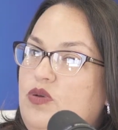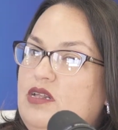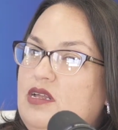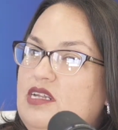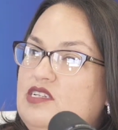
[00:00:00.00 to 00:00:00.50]

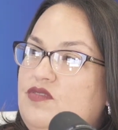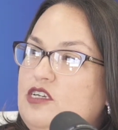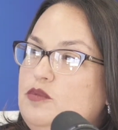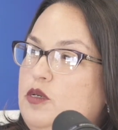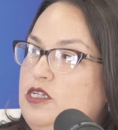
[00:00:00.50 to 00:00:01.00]
Well, as
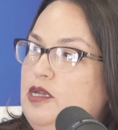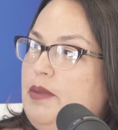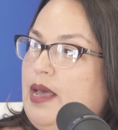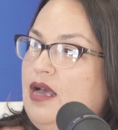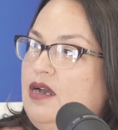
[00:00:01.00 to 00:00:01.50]
far as
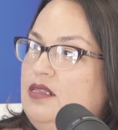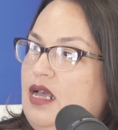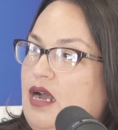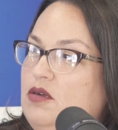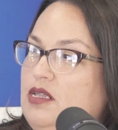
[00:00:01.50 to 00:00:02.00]
pushing back on the
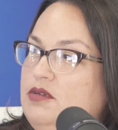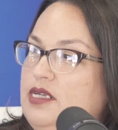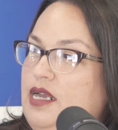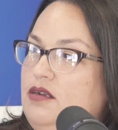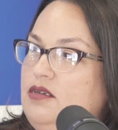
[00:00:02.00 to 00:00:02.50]
hourly
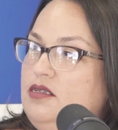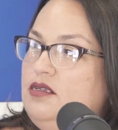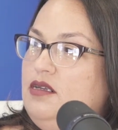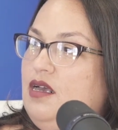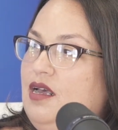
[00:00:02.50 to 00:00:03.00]
retainers,
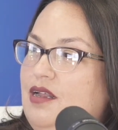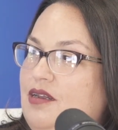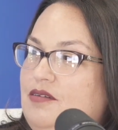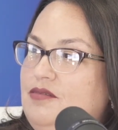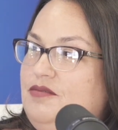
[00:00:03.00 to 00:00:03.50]
I
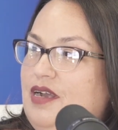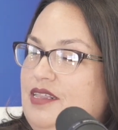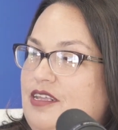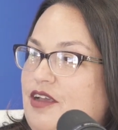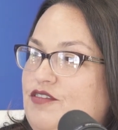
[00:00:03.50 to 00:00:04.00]
don't
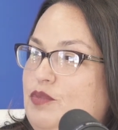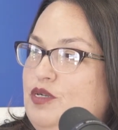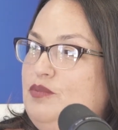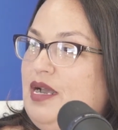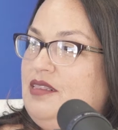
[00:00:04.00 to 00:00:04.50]
find that you have to
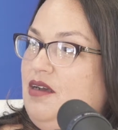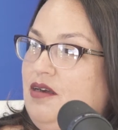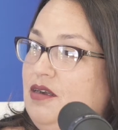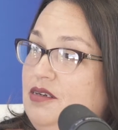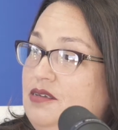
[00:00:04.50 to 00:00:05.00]
push back that
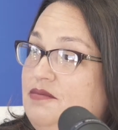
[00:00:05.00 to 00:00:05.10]
hard.